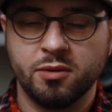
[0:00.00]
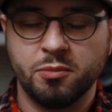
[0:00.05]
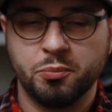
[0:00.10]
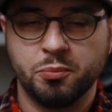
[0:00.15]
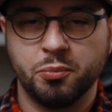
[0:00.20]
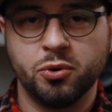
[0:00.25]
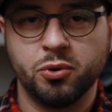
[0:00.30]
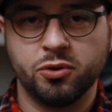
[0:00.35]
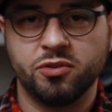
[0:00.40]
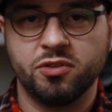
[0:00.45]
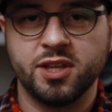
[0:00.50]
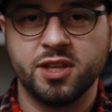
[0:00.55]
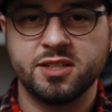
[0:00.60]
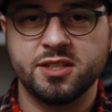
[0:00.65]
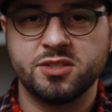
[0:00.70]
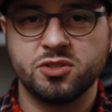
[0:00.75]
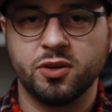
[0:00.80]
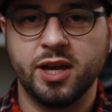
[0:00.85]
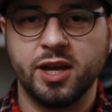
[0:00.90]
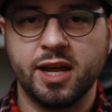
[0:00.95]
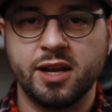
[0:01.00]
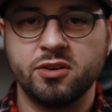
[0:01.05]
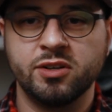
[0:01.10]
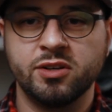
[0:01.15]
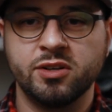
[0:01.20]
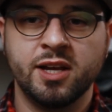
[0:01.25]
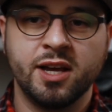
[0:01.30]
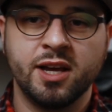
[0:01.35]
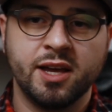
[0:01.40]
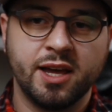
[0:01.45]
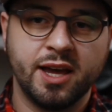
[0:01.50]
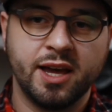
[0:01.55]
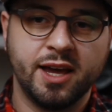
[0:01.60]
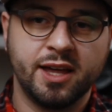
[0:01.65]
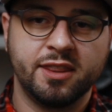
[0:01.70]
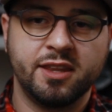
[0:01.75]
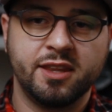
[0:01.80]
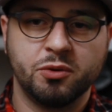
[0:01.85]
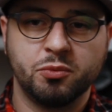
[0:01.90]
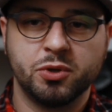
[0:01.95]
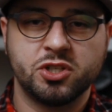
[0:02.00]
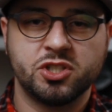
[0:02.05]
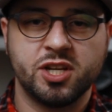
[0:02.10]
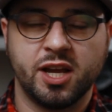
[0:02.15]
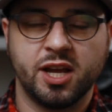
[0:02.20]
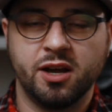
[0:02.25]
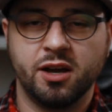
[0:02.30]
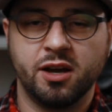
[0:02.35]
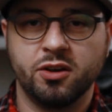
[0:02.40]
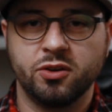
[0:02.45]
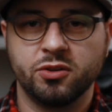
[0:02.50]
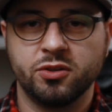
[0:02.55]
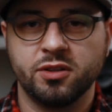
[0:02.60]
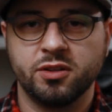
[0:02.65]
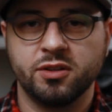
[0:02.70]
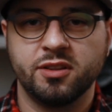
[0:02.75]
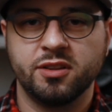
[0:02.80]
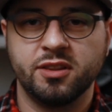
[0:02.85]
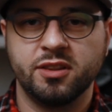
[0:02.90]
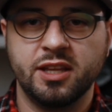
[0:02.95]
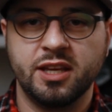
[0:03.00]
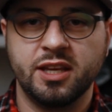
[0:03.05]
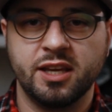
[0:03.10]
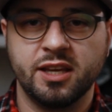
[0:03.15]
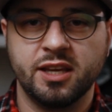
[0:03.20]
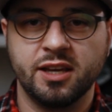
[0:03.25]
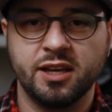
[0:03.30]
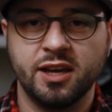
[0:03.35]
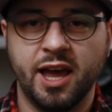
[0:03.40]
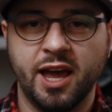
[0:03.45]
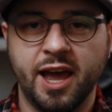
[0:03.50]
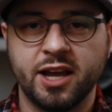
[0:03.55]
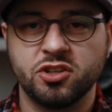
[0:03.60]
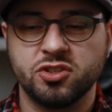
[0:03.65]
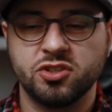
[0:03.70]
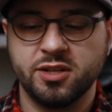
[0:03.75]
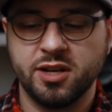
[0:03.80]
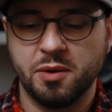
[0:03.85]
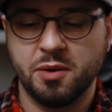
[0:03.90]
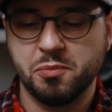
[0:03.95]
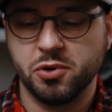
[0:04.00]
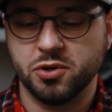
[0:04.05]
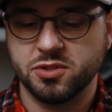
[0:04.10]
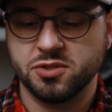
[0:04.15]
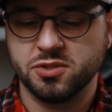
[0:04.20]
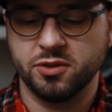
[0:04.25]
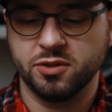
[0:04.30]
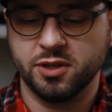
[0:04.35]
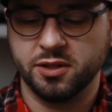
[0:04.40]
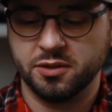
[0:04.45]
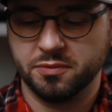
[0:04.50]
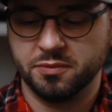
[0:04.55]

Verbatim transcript: put things together, and then we'll check out the actual numbers on it.